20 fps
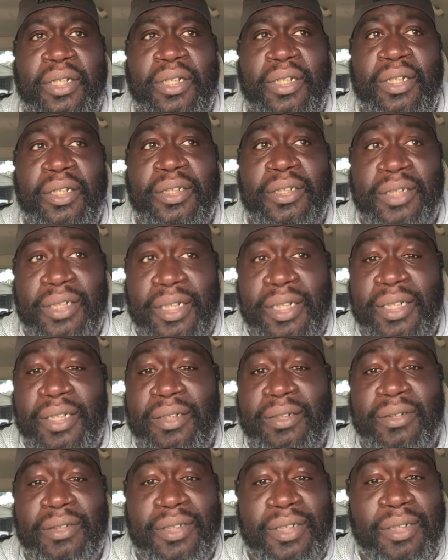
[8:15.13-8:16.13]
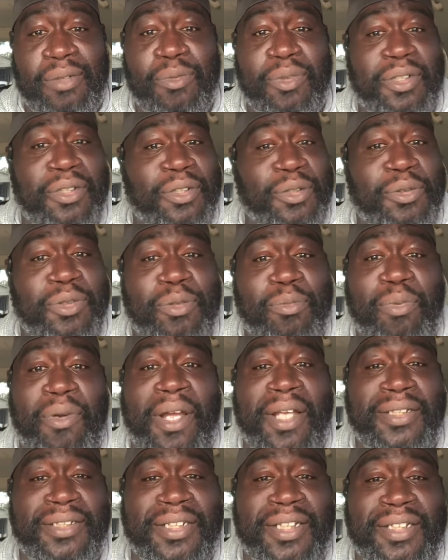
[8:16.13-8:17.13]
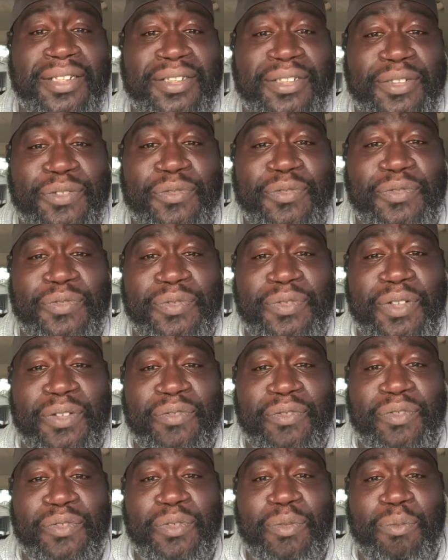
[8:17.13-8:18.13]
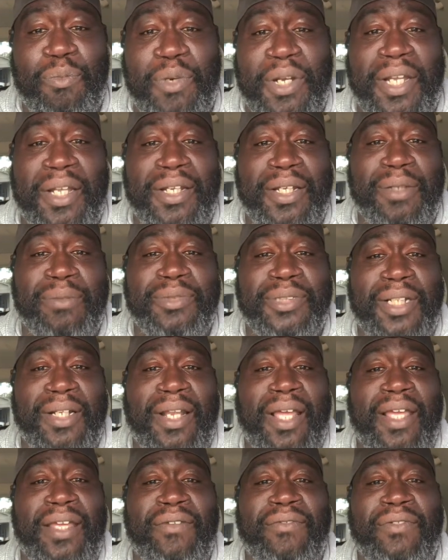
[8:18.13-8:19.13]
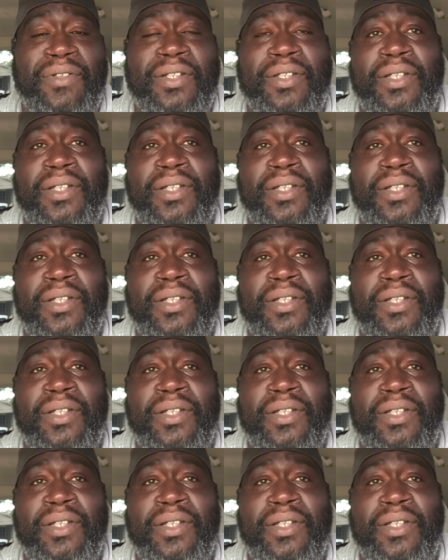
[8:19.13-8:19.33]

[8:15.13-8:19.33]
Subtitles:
she went through the process of bringing them to life,